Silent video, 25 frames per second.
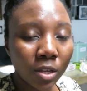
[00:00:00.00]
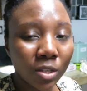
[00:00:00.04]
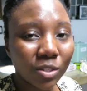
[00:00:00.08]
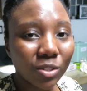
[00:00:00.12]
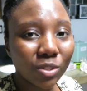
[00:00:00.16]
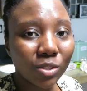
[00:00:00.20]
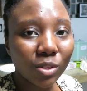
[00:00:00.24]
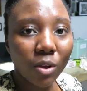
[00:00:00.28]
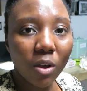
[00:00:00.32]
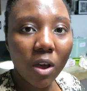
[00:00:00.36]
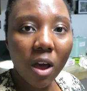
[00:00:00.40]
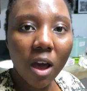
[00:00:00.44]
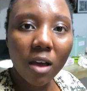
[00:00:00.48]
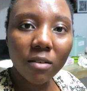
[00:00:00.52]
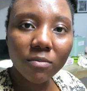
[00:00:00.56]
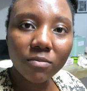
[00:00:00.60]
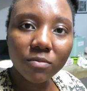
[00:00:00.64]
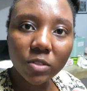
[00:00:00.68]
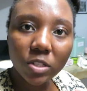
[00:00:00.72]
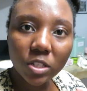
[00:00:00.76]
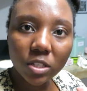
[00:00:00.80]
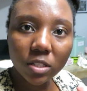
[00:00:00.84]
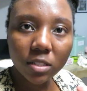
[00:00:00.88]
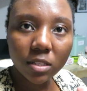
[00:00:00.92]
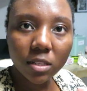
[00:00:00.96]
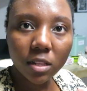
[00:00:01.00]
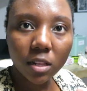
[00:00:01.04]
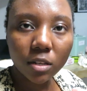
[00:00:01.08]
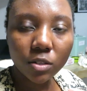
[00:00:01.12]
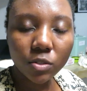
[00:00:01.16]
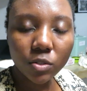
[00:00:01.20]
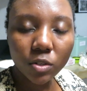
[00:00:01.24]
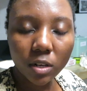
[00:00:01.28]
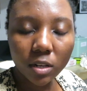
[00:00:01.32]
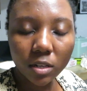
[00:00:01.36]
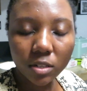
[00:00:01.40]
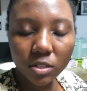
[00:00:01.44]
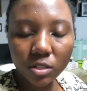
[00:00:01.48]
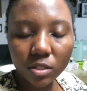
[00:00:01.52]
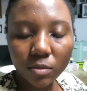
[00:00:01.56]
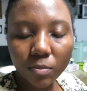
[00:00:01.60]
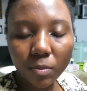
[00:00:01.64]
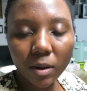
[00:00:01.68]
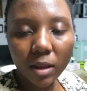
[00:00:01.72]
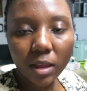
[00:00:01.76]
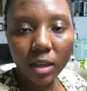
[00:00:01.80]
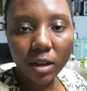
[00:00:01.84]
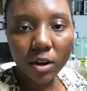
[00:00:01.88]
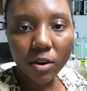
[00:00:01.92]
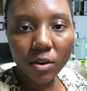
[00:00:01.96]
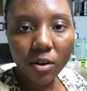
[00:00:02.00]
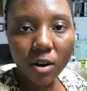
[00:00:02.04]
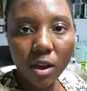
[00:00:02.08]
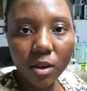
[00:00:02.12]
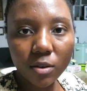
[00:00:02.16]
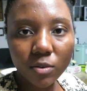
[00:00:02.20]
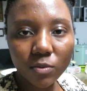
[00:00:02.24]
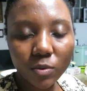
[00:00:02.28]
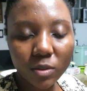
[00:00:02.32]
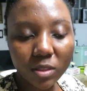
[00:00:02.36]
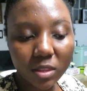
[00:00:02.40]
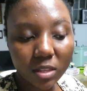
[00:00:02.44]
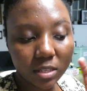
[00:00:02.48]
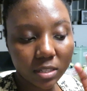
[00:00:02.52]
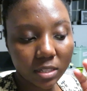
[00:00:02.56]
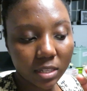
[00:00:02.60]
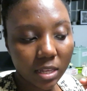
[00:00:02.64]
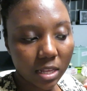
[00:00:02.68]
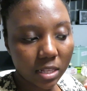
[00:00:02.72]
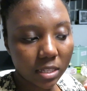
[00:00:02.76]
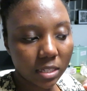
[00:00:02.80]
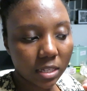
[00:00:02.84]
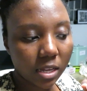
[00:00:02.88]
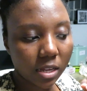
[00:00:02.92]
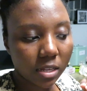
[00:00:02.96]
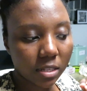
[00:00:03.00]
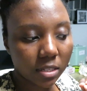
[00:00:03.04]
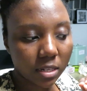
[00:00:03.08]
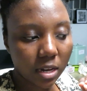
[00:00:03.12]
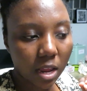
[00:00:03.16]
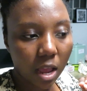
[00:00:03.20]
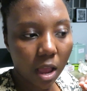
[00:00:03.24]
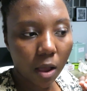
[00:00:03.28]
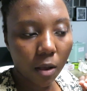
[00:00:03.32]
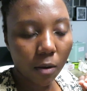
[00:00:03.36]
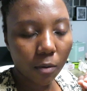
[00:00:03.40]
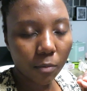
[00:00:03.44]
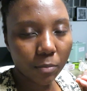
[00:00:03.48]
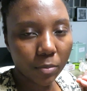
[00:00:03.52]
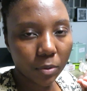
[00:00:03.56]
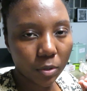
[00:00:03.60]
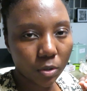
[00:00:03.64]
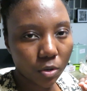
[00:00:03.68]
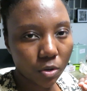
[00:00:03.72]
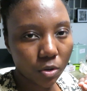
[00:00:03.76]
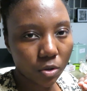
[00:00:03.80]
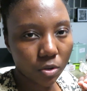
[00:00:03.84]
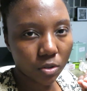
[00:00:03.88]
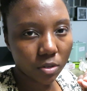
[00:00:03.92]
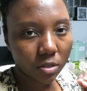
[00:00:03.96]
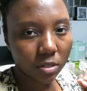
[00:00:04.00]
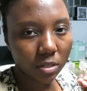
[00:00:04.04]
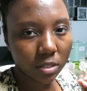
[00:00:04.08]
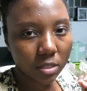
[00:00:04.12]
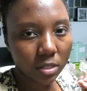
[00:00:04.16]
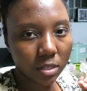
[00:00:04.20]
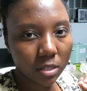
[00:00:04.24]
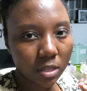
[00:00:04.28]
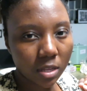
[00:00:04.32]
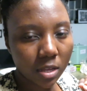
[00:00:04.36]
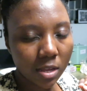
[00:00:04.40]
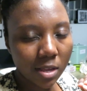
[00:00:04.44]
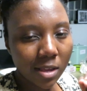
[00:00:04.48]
So I'm just literally just playing around with the settings now because